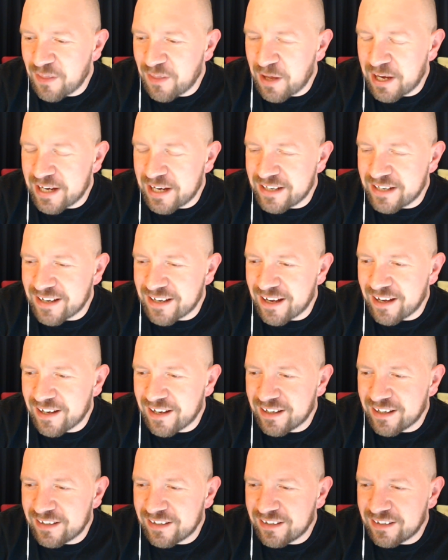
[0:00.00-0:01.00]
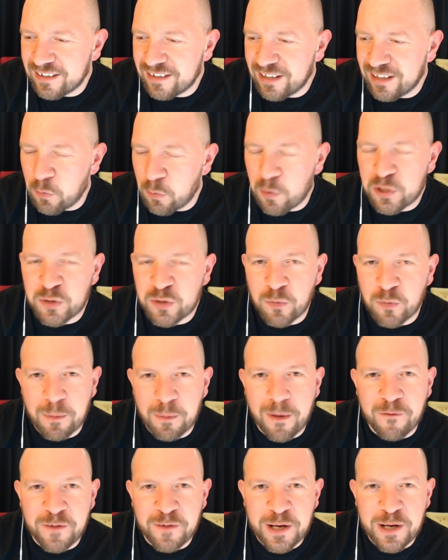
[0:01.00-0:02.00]
that he watched one of
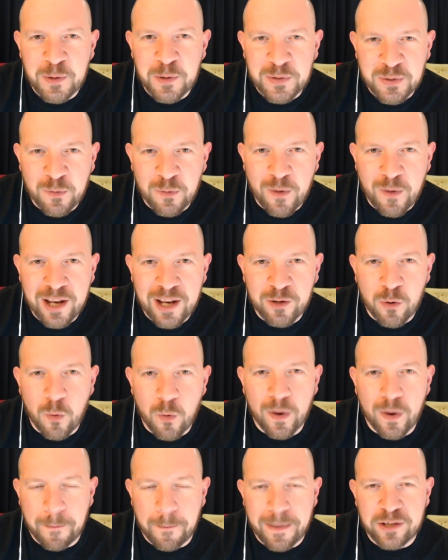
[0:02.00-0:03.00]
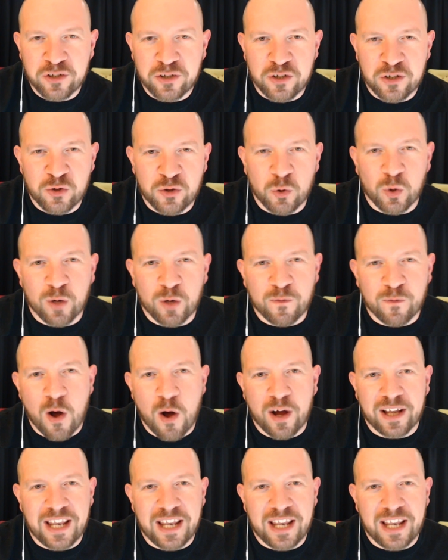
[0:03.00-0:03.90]
my videos a while ago when I mentioned Joan of Arc,